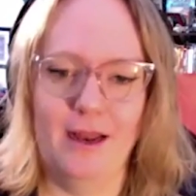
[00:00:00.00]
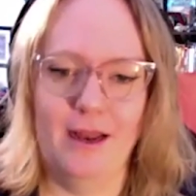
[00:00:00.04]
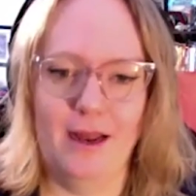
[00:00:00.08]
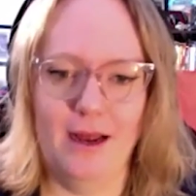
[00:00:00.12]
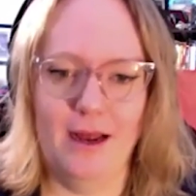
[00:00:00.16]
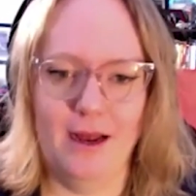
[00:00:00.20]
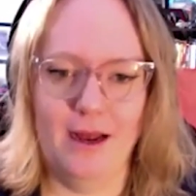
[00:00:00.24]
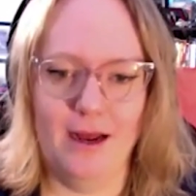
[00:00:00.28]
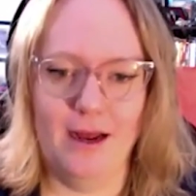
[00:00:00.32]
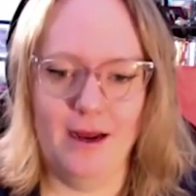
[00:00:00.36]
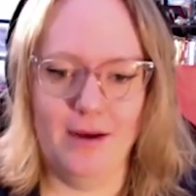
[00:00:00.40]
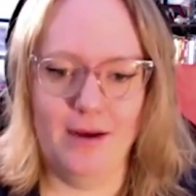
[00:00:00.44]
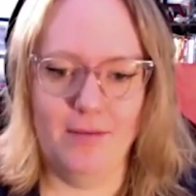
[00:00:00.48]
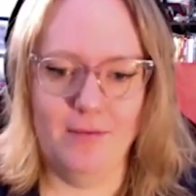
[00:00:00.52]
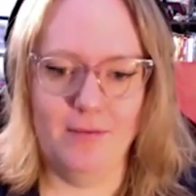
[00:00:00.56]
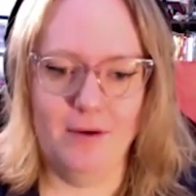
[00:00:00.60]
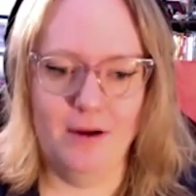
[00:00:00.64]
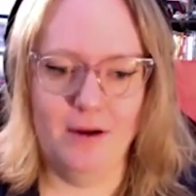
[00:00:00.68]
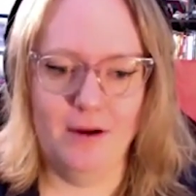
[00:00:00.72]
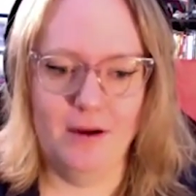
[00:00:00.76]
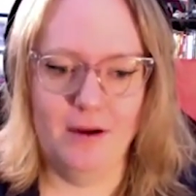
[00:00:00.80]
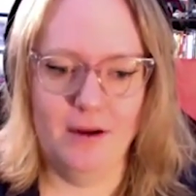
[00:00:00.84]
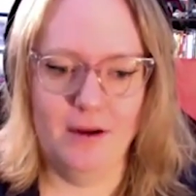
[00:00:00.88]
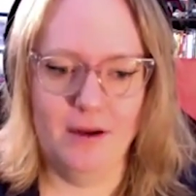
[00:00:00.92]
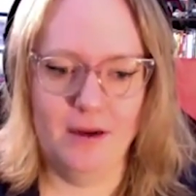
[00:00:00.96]

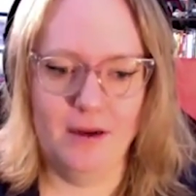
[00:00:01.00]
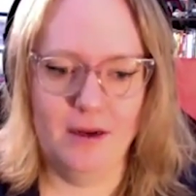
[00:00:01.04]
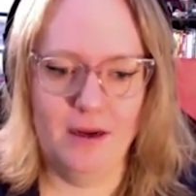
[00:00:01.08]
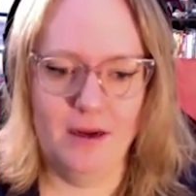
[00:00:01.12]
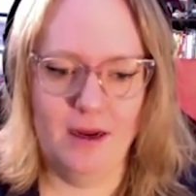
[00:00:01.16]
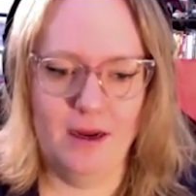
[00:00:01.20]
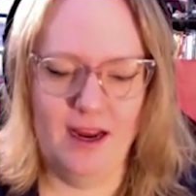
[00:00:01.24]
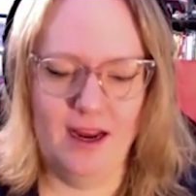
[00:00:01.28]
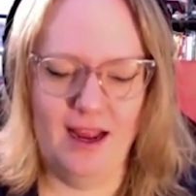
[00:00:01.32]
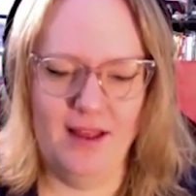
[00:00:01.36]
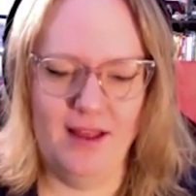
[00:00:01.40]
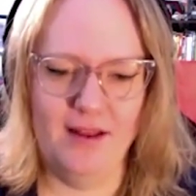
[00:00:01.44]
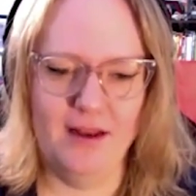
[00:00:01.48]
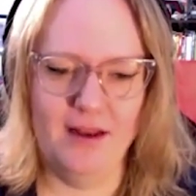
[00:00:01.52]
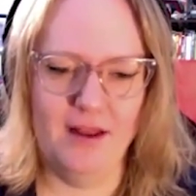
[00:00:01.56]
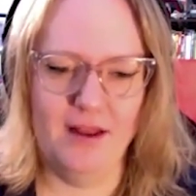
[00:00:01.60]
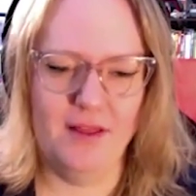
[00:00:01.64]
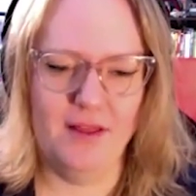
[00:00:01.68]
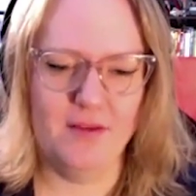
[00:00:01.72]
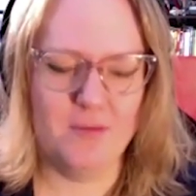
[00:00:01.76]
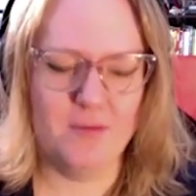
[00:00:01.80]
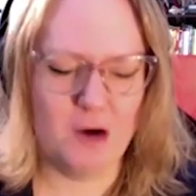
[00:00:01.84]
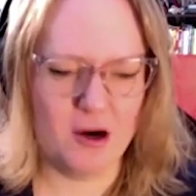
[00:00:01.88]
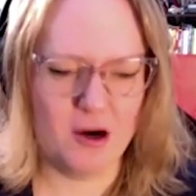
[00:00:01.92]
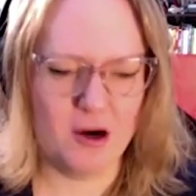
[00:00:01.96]
And
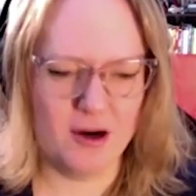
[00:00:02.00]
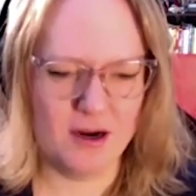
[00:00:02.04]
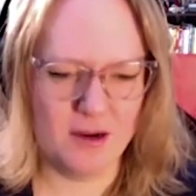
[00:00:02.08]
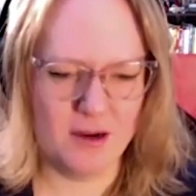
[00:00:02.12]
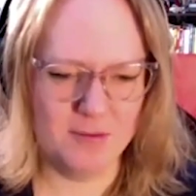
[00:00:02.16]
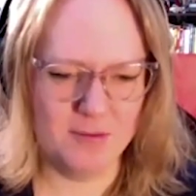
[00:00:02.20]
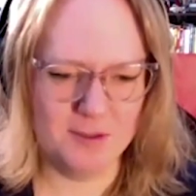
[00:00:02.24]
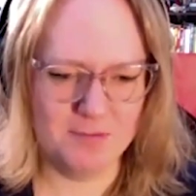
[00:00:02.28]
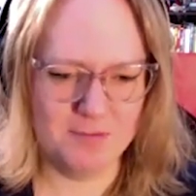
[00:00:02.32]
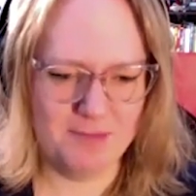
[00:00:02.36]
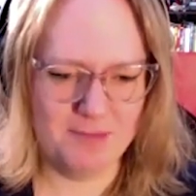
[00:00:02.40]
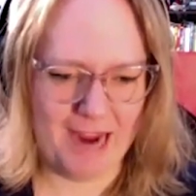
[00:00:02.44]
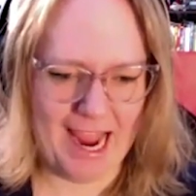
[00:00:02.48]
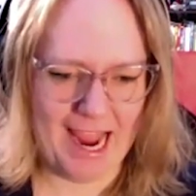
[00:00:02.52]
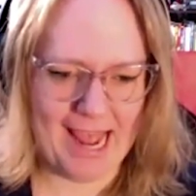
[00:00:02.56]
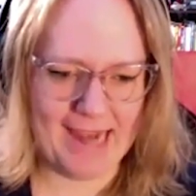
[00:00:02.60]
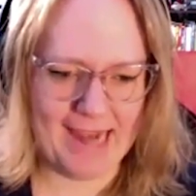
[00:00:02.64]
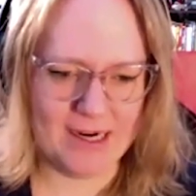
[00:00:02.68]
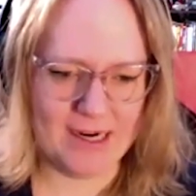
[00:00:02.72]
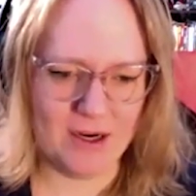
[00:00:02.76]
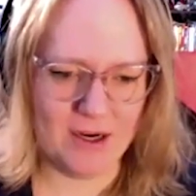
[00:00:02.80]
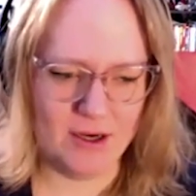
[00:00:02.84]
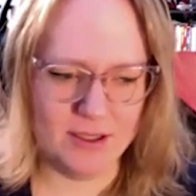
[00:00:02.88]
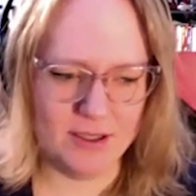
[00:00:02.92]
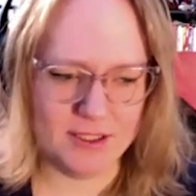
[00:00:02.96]
the Mara comes
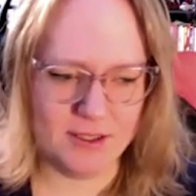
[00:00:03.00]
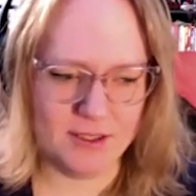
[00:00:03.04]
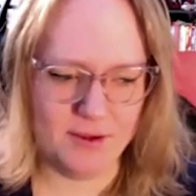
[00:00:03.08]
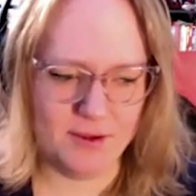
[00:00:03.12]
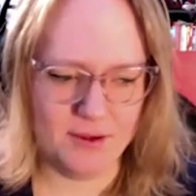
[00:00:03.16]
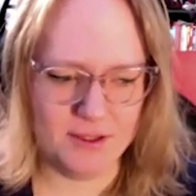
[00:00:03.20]
back also.